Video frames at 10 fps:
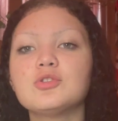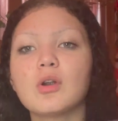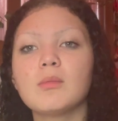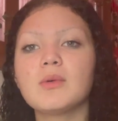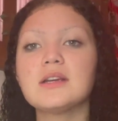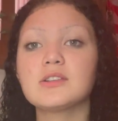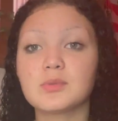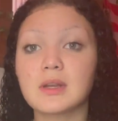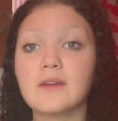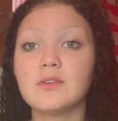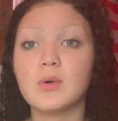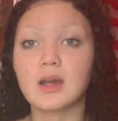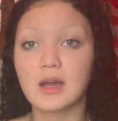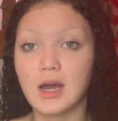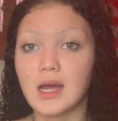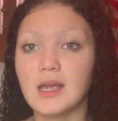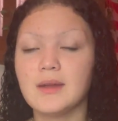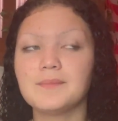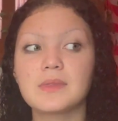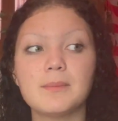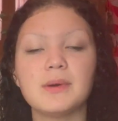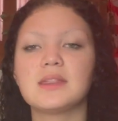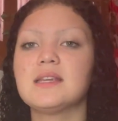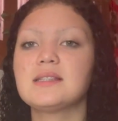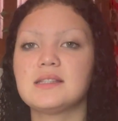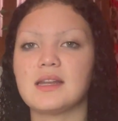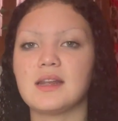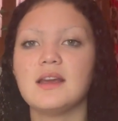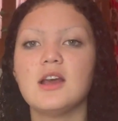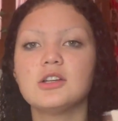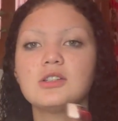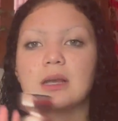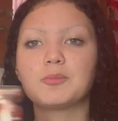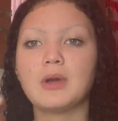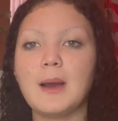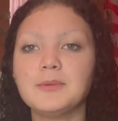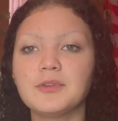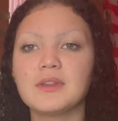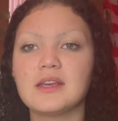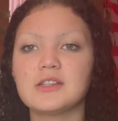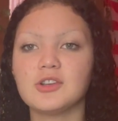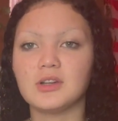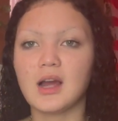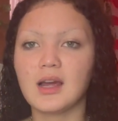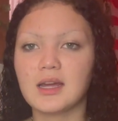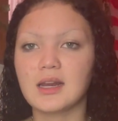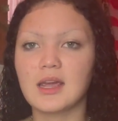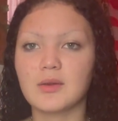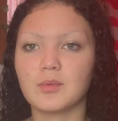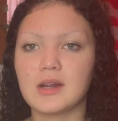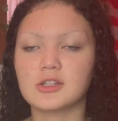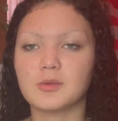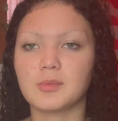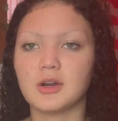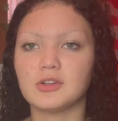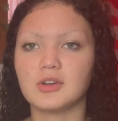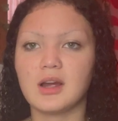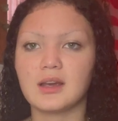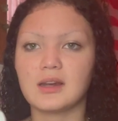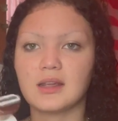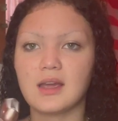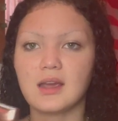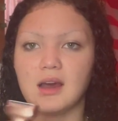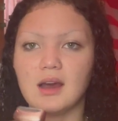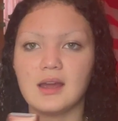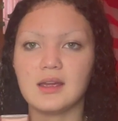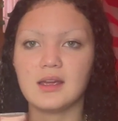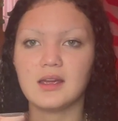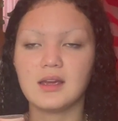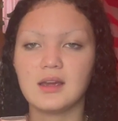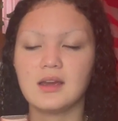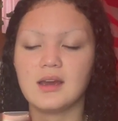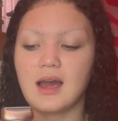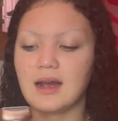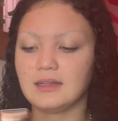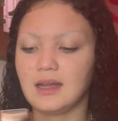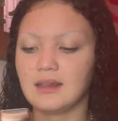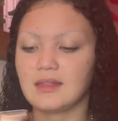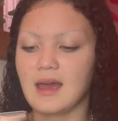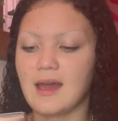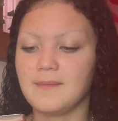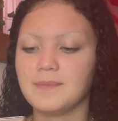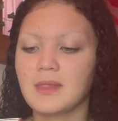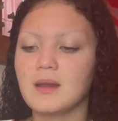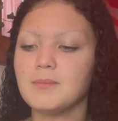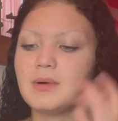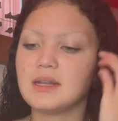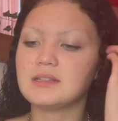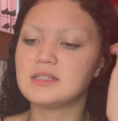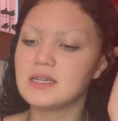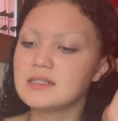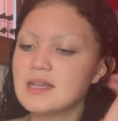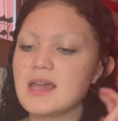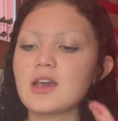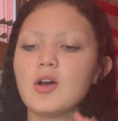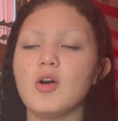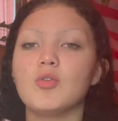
normal razors would give you a cut, but this didn't. So, like, props for this. You're not gonna get razor burn, you're not gonna get cut. I like that. But it did take a